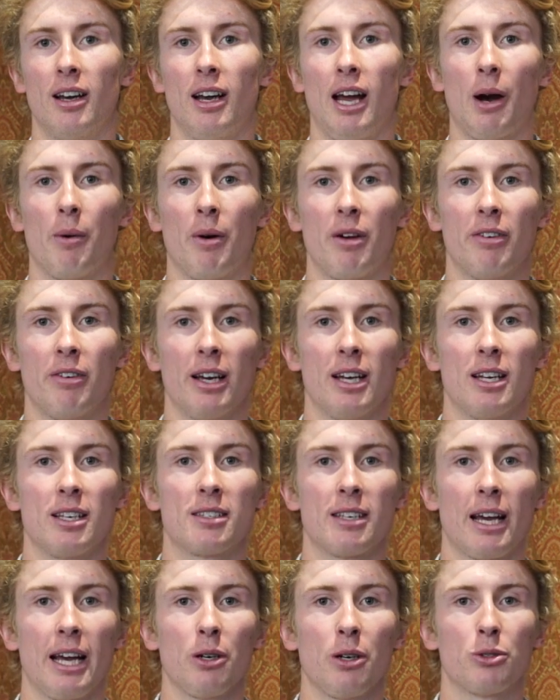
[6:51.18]
However,
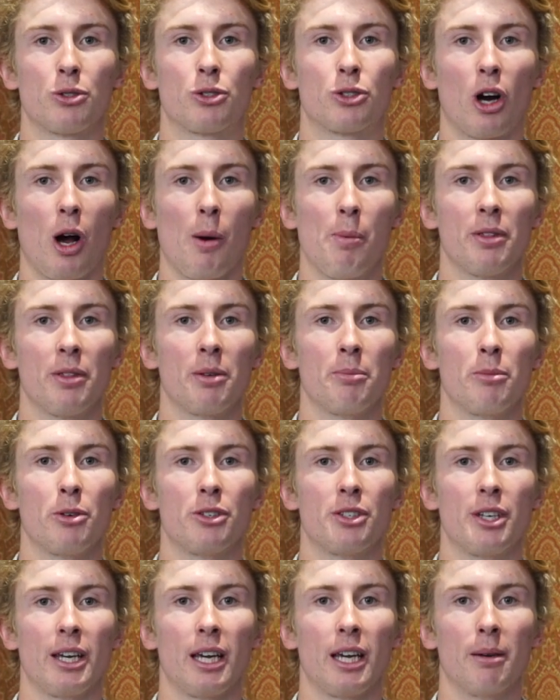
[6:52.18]
sales drop in the
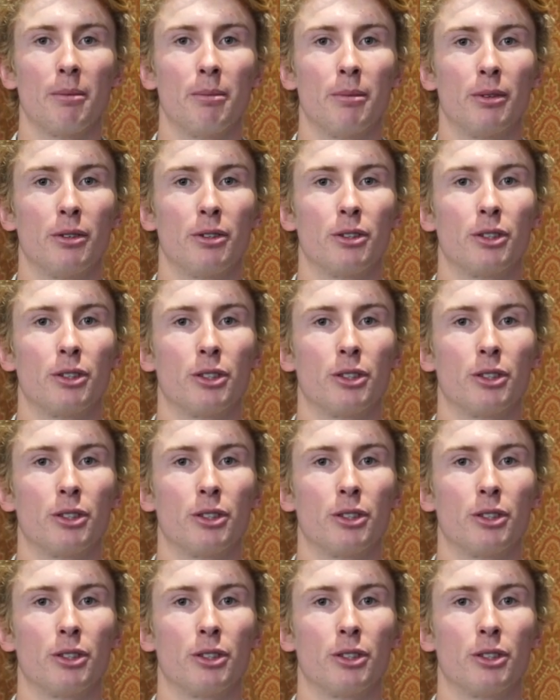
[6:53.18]
museum